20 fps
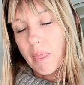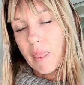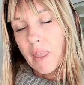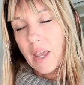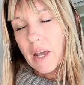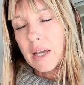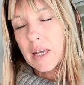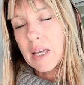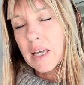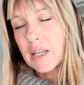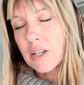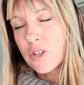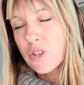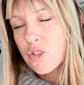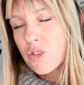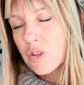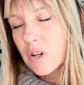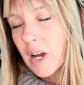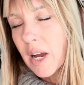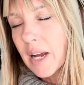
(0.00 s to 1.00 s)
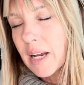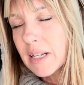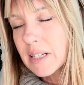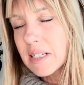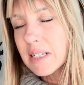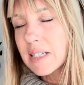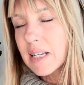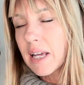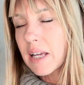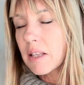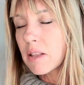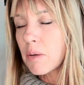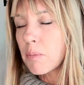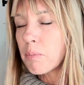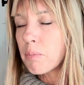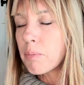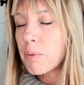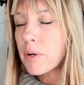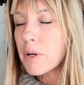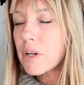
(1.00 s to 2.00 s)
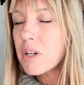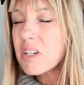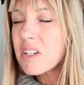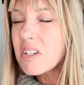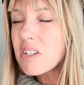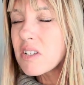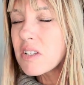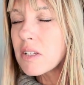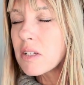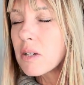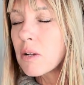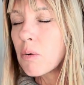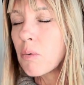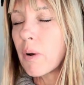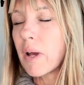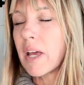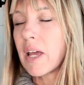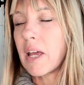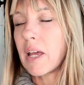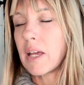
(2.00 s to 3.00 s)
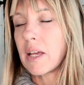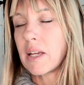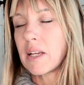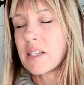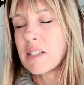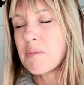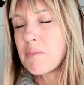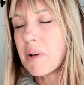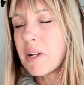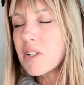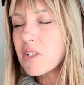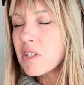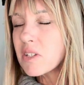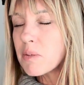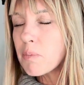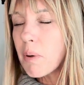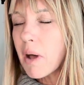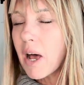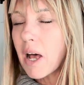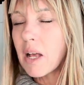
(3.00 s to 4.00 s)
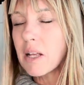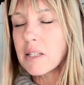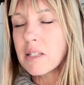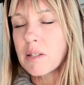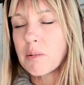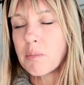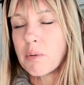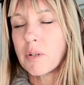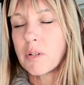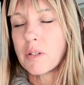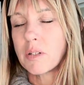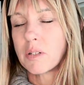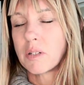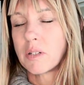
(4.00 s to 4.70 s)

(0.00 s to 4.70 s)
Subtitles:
Again, trying to take the person away as much as possible.